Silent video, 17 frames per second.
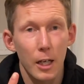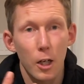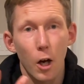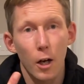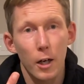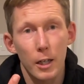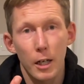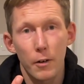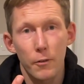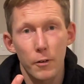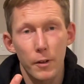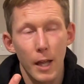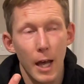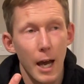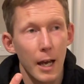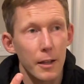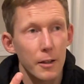Gotta cover
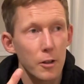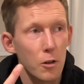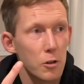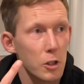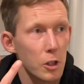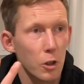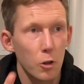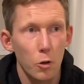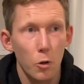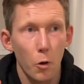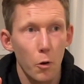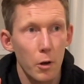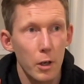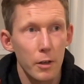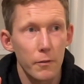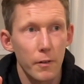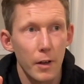that. There's a
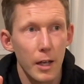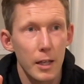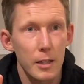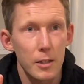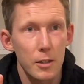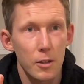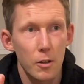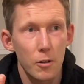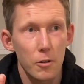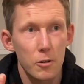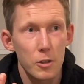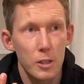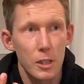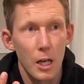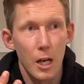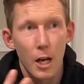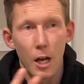Glory event. There's
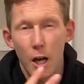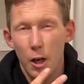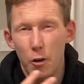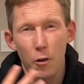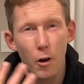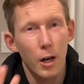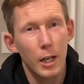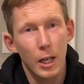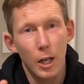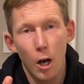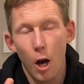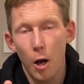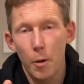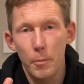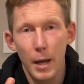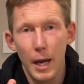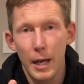a Karate
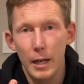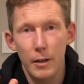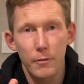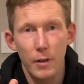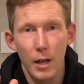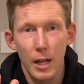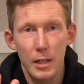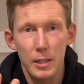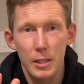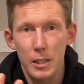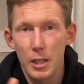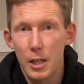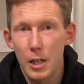Combat event.